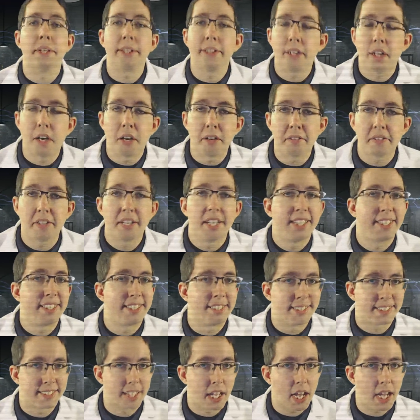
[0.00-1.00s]
we love
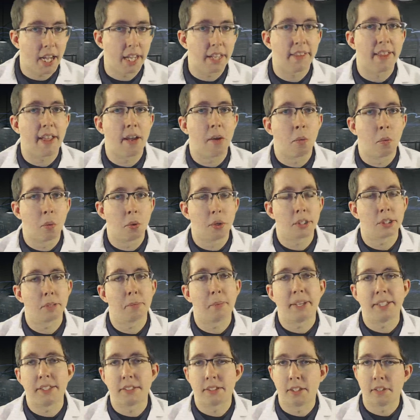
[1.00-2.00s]
design that
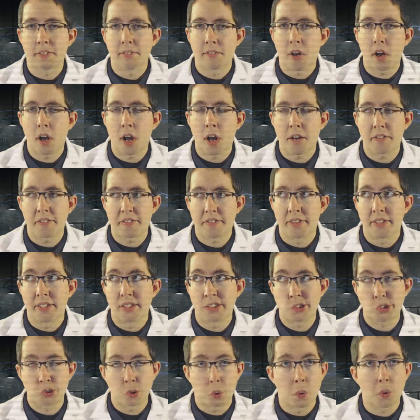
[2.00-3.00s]
works based off
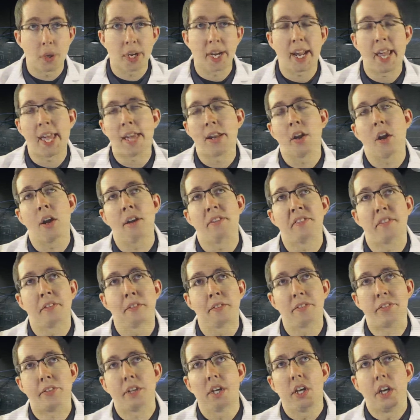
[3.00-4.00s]
the story and off
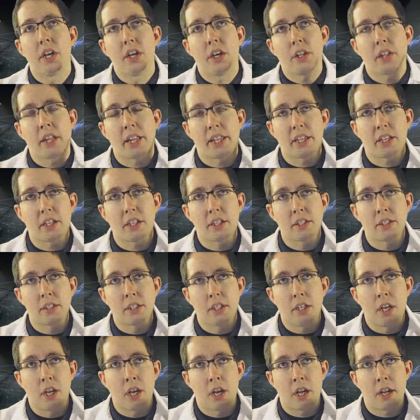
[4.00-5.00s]
of like
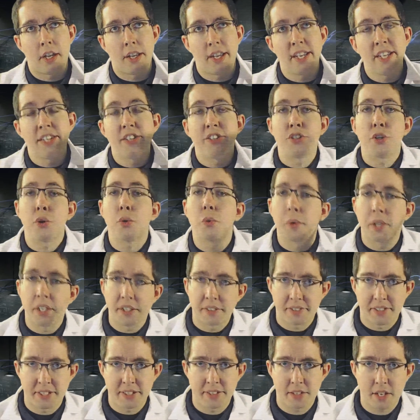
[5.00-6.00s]

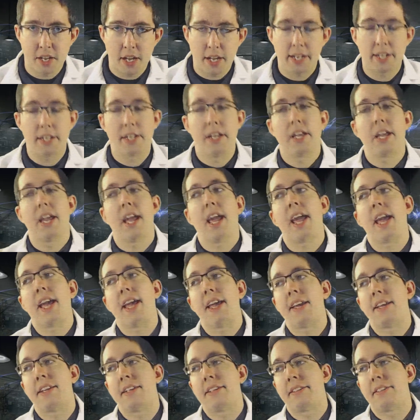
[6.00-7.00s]
intuitive design.
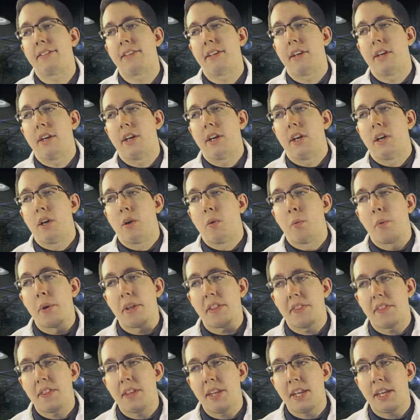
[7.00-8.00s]
And
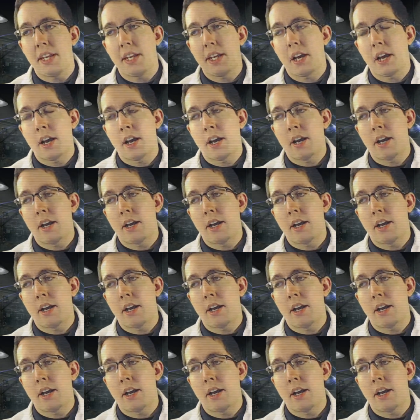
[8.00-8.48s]
with the